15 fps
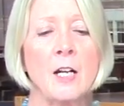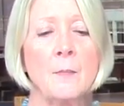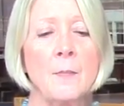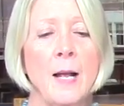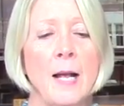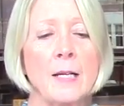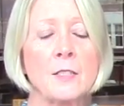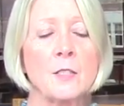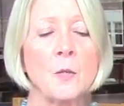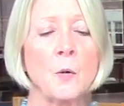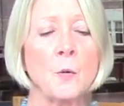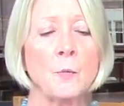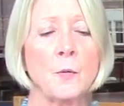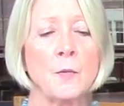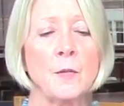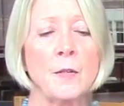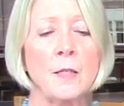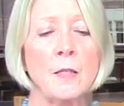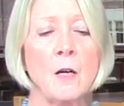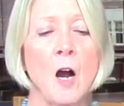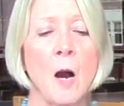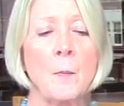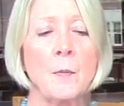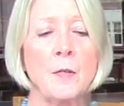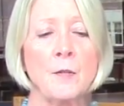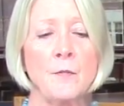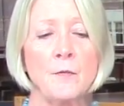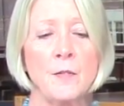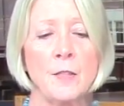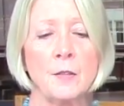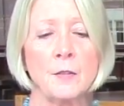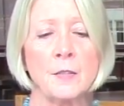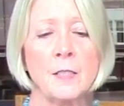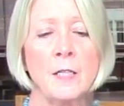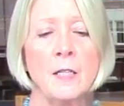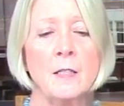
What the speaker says: passed over the operative field